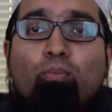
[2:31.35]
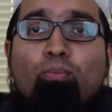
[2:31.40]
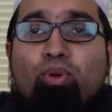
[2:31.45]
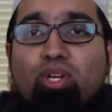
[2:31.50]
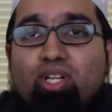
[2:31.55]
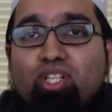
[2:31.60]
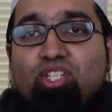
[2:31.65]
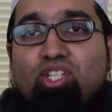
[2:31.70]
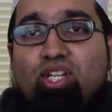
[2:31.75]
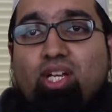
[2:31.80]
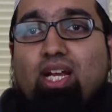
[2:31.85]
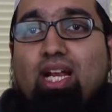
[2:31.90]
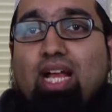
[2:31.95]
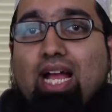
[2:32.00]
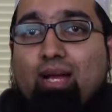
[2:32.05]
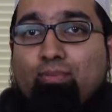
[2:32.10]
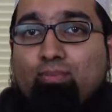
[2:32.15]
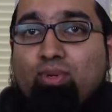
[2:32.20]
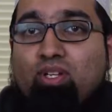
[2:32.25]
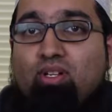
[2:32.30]
bridging
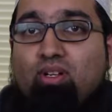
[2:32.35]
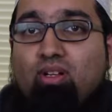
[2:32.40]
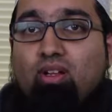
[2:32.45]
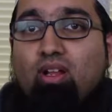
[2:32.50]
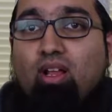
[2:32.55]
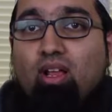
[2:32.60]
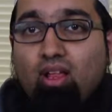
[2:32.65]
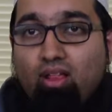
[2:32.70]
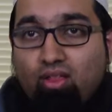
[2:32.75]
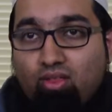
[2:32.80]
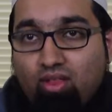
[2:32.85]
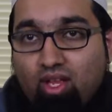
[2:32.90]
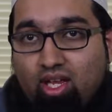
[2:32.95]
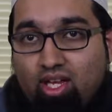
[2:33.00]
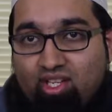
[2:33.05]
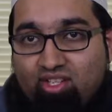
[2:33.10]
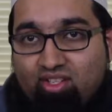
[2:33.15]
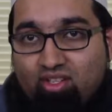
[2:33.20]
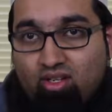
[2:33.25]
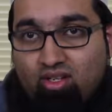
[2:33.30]
capital there
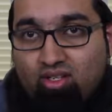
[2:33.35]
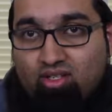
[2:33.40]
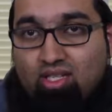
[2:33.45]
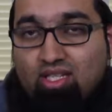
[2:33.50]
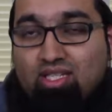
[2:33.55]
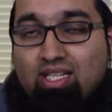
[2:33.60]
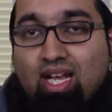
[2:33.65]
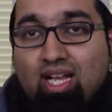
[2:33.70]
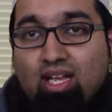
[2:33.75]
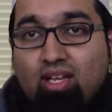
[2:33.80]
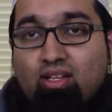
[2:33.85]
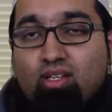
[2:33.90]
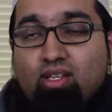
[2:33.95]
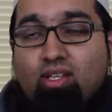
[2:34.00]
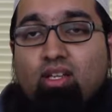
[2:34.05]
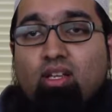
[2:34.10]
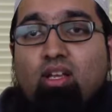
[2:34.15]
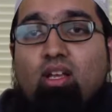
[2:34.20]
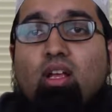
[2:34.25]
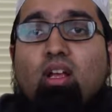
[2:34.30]
is in a
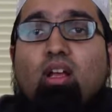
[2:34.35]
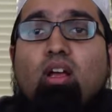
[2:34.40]
society,